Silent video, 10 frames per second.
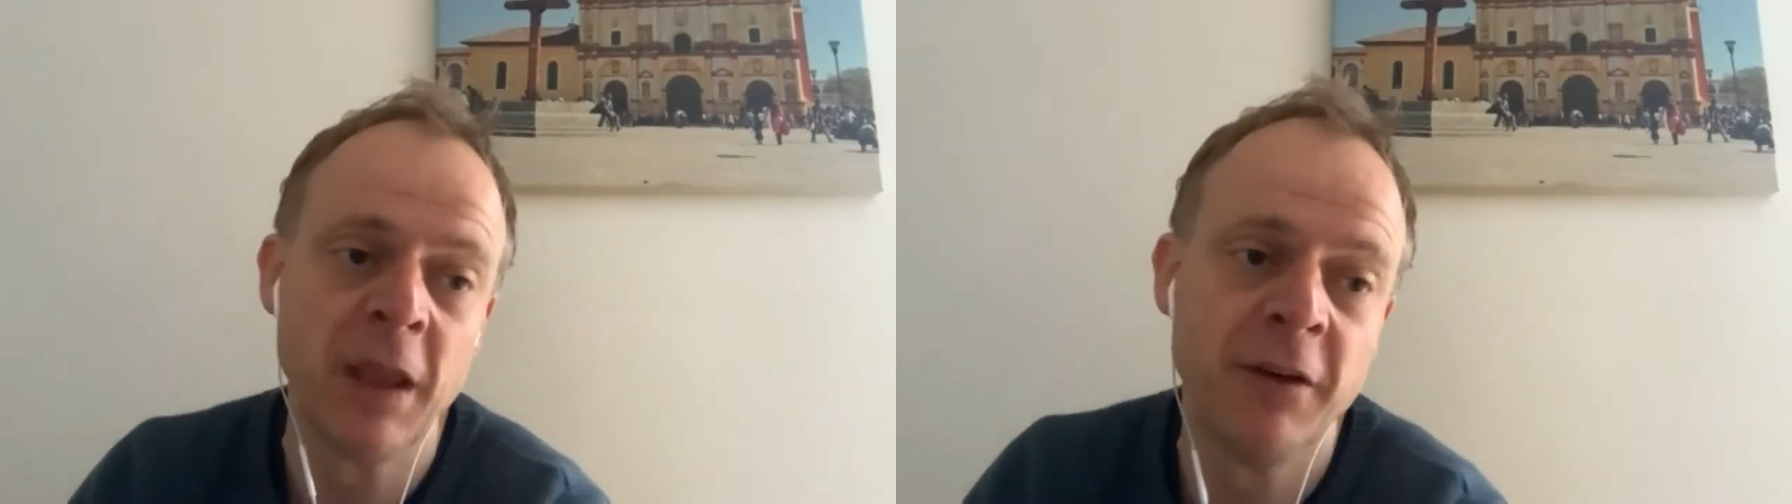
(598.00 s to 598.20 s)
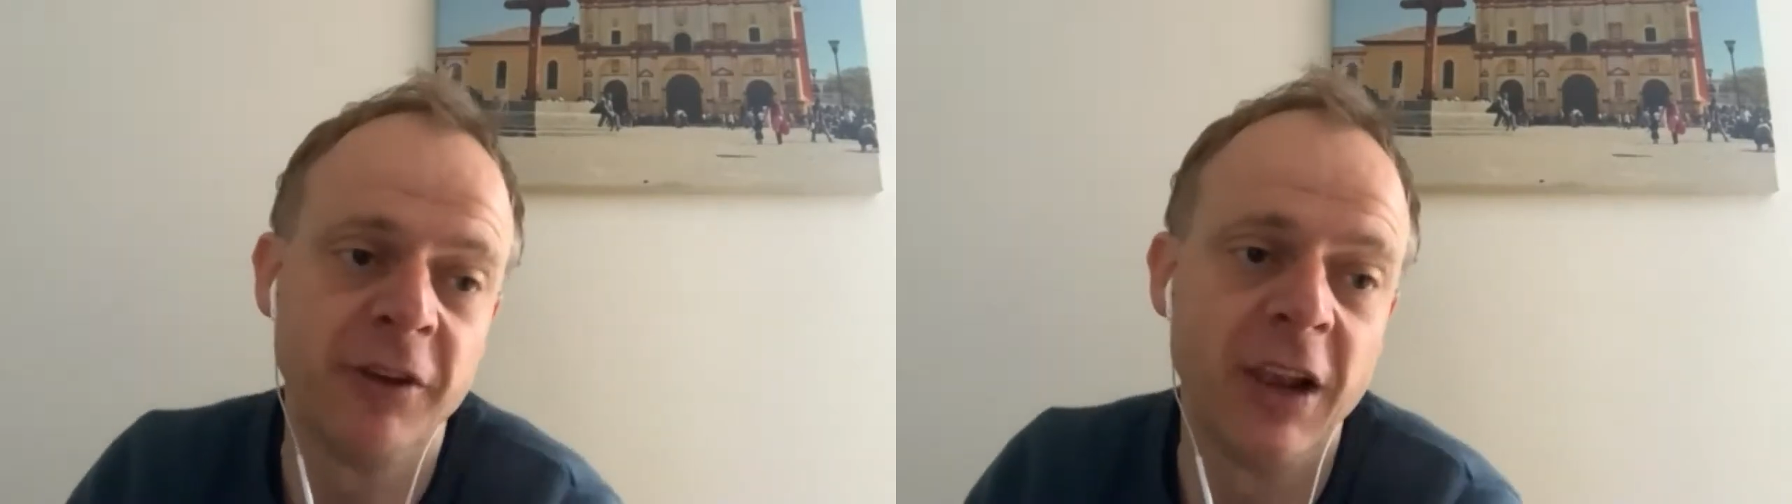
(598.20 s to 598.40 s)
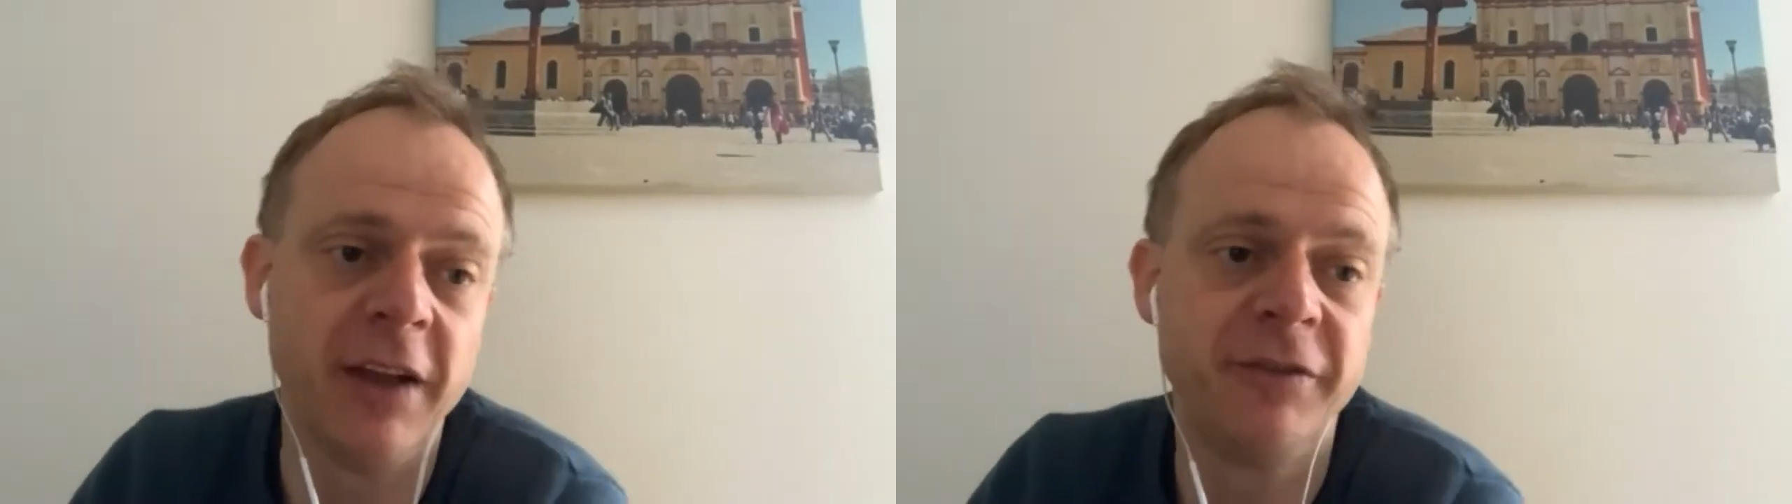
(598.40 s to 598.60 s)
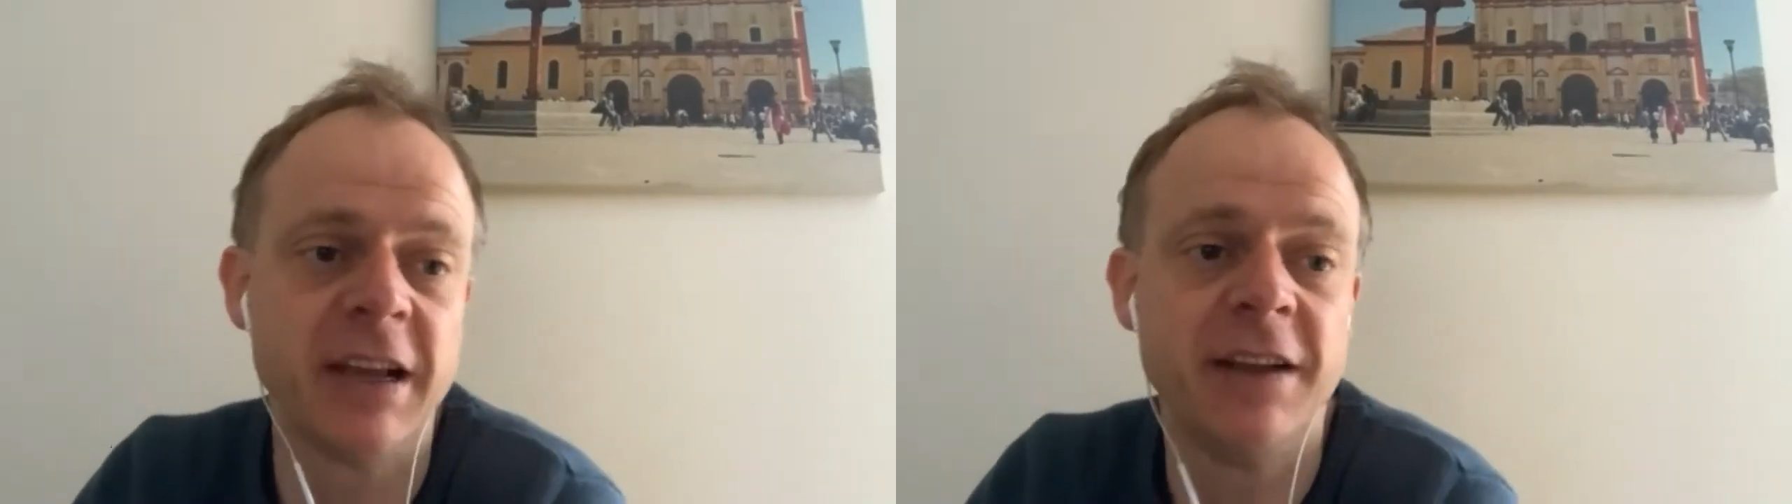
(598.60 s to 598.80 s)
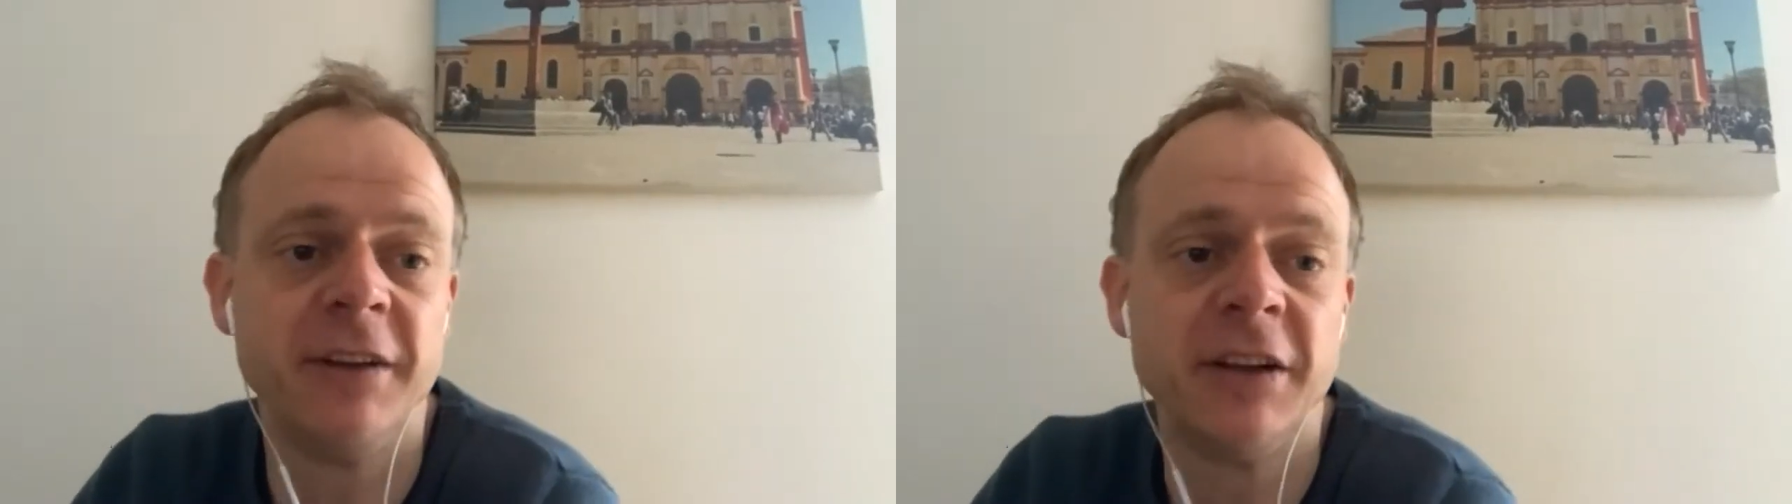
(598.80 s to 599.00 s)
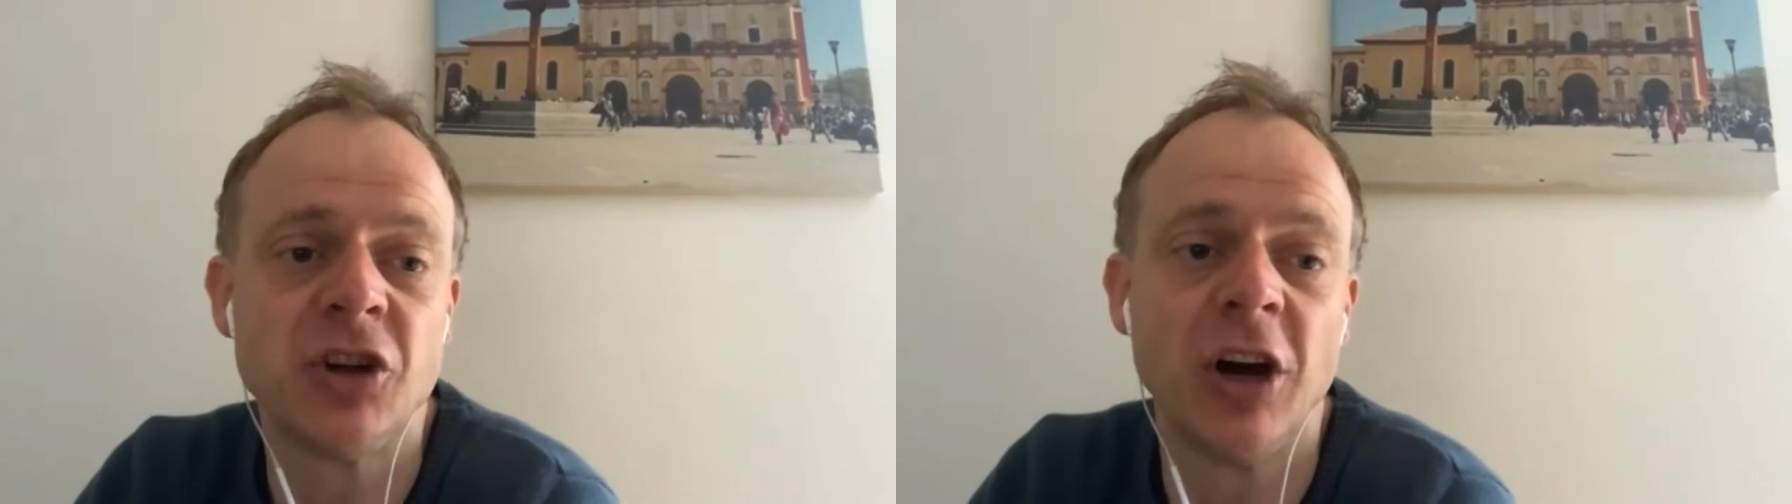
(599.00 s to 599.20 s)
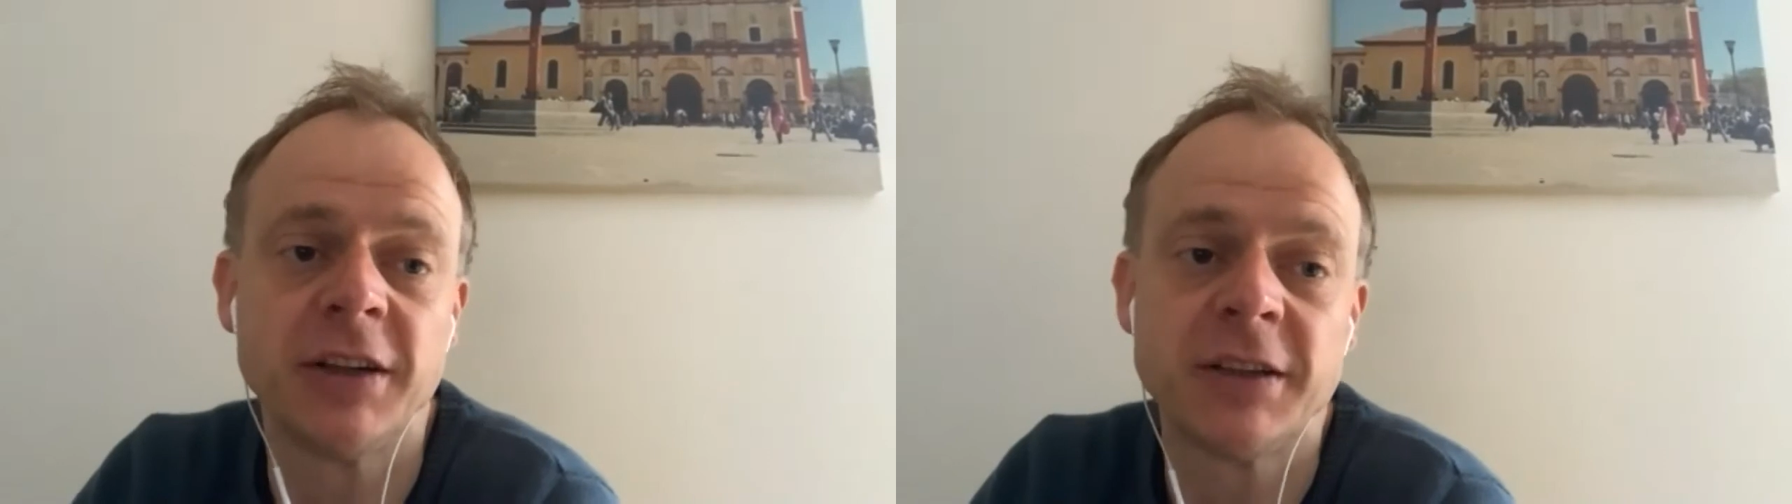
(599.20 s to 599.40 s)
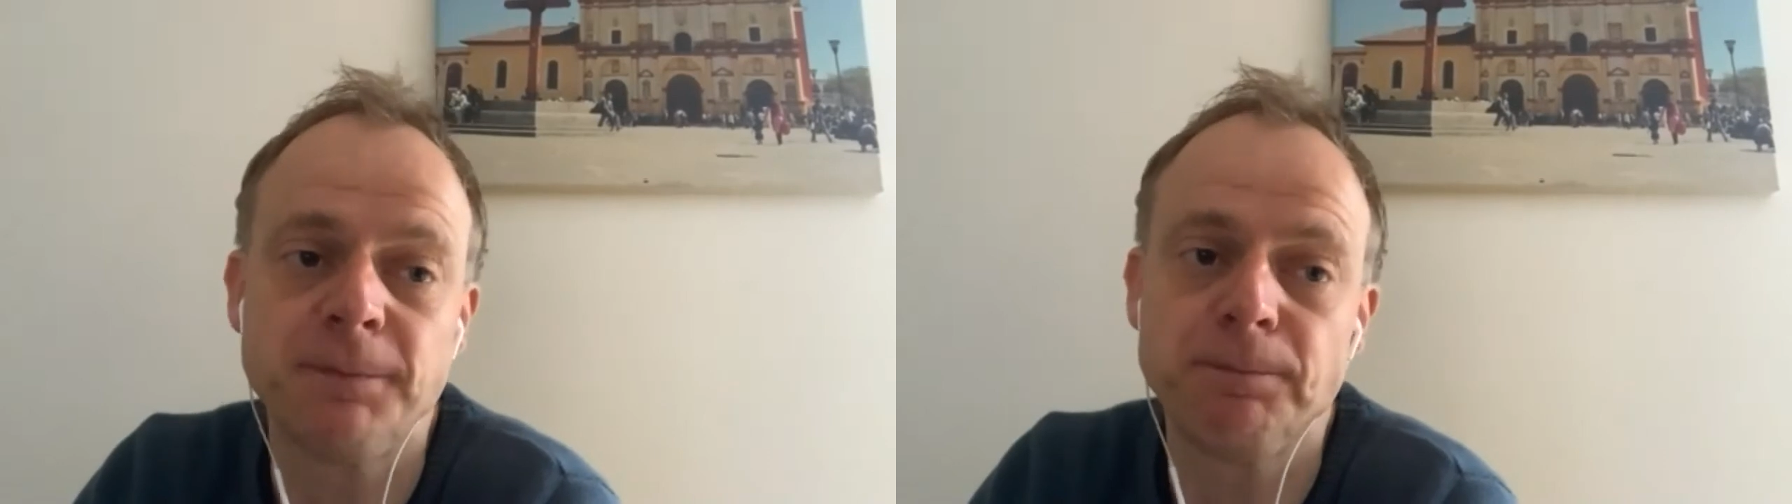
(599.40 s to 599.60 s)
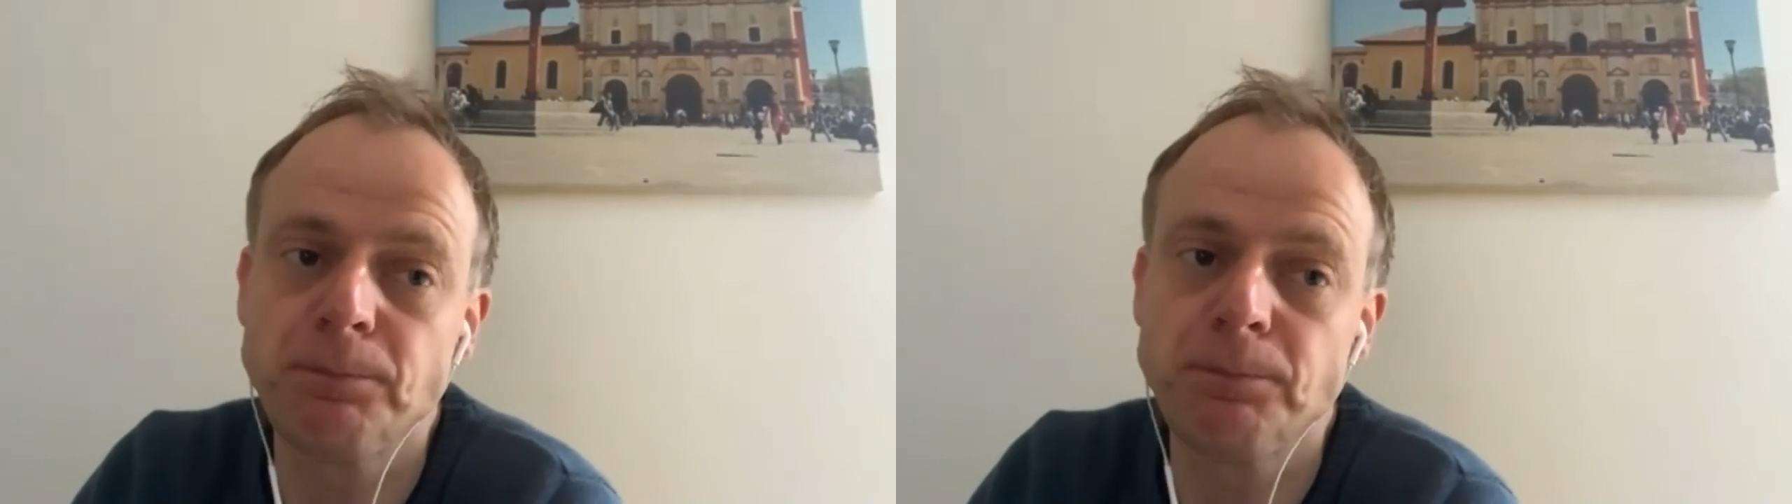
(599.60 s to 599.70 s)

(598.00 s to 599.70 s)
for life-saving drugs.